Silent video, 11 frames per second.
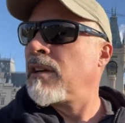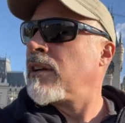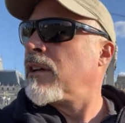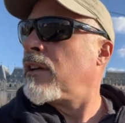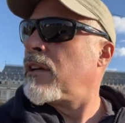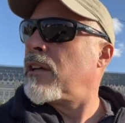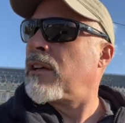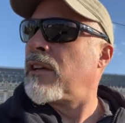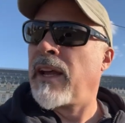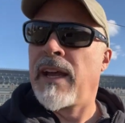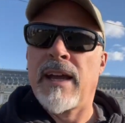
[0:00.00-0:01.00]
and
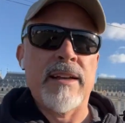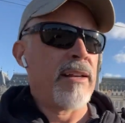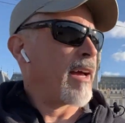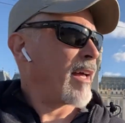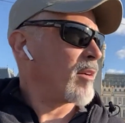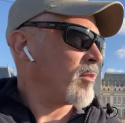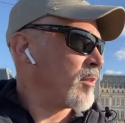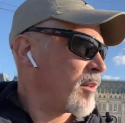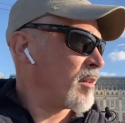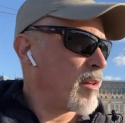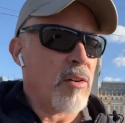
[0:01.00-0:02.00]
I don't know how many
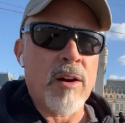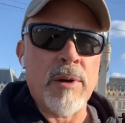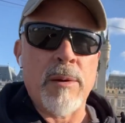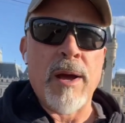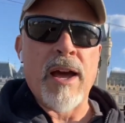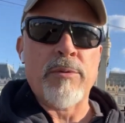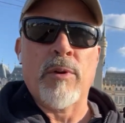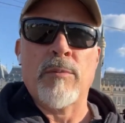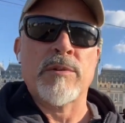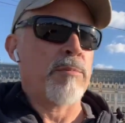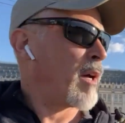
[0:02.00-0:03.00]
bathrooms, but
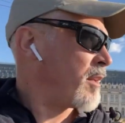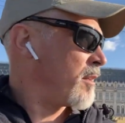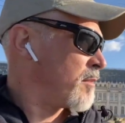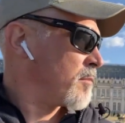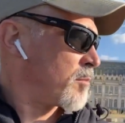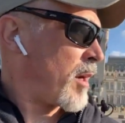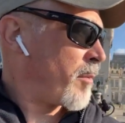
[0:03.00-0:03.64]
probably a bunch.